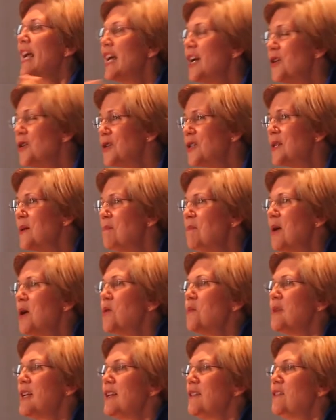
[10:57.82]
here's a
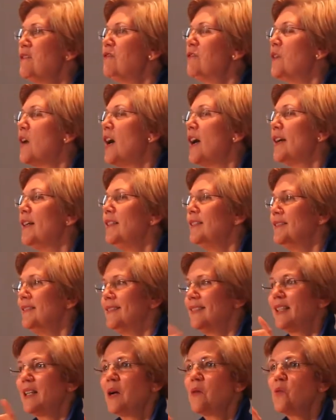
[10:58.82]
moment in the fight
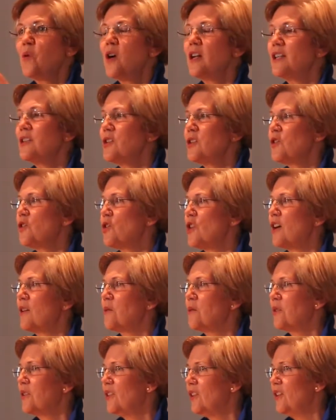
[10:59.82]
that I wanted to
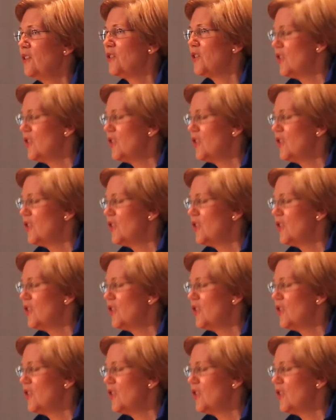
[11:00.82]
share with you